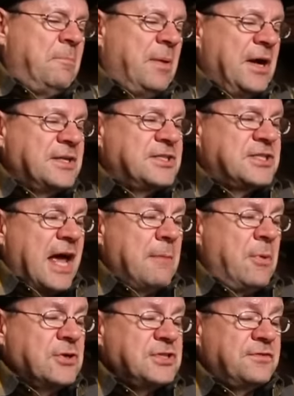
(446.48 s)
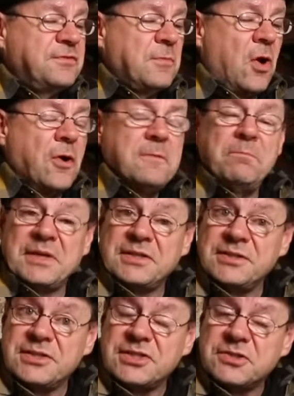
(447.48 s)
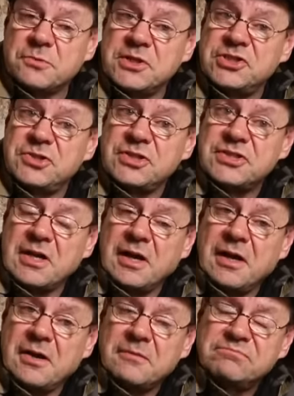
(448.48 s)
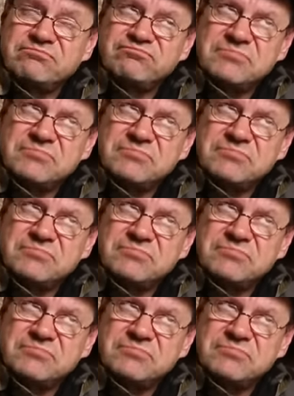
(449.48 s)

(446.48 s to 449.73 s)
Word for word: But uh, I bought it from Oddbins, which is uh,